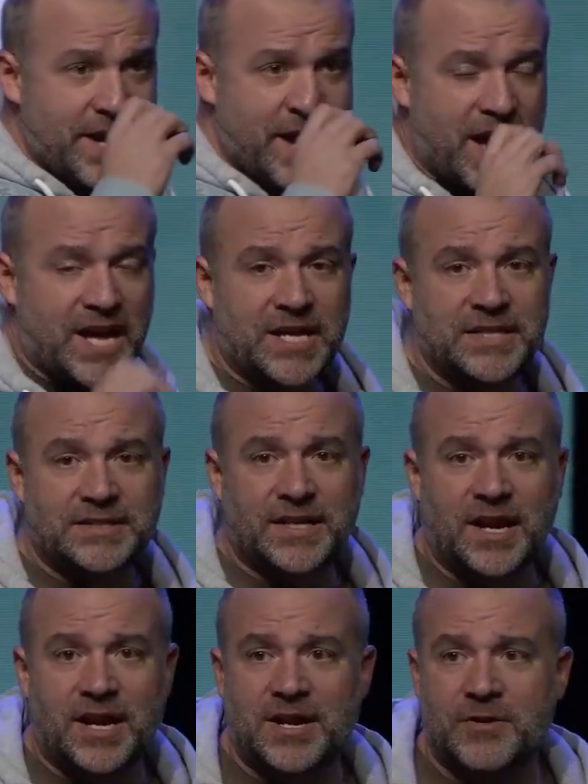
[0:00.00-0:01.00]
And
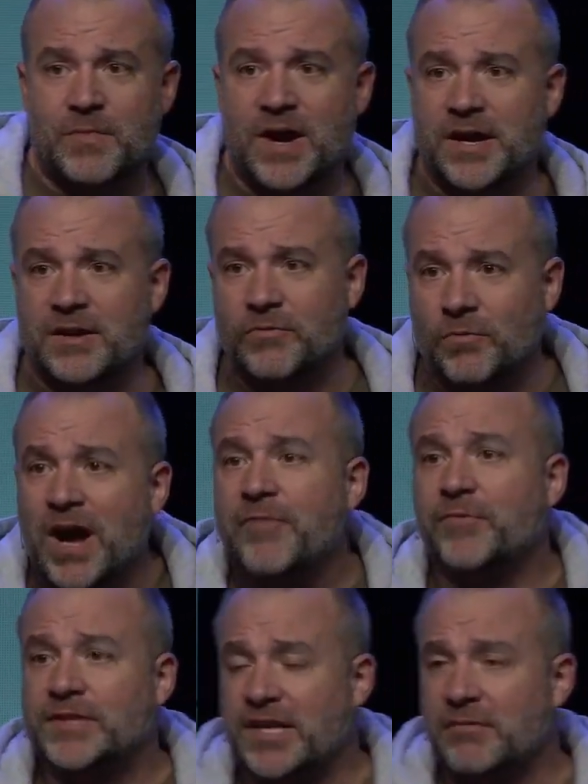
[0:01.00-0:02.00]
my wife
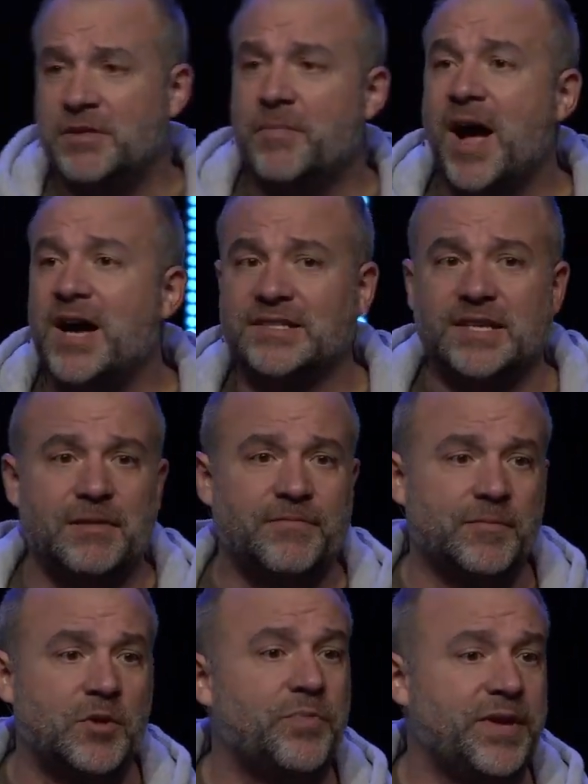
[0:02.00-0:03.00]
was there when the box came
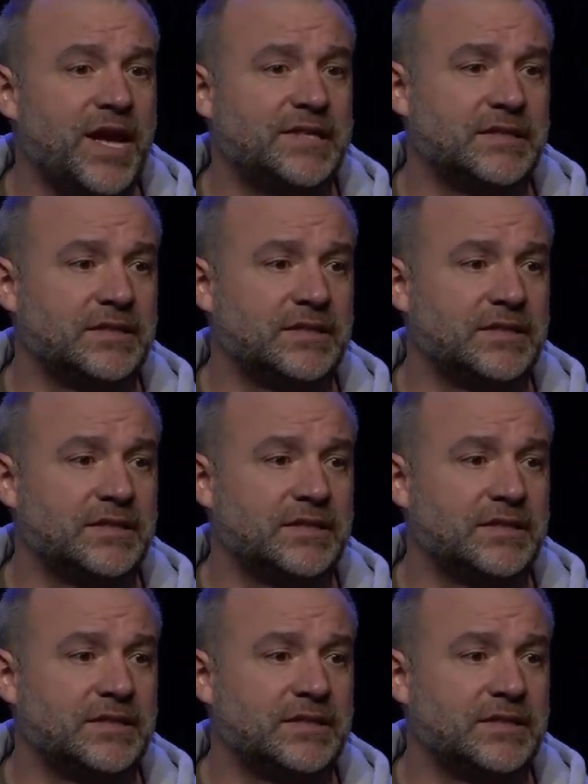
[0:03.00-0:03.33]
from UPS.